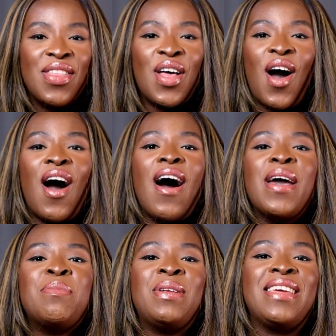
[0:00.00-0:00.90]
that
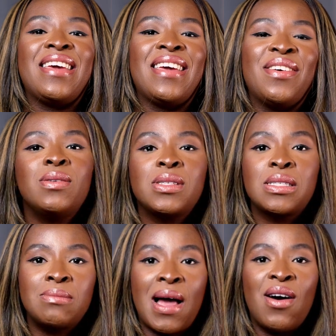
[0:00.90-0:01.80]
I believe
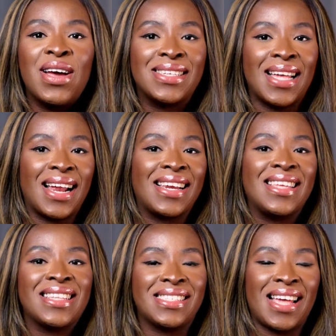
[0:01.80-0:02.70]
smell exactly
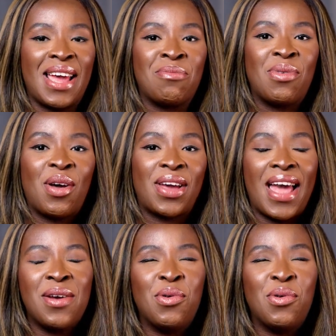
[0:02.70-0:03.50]
the same, okay?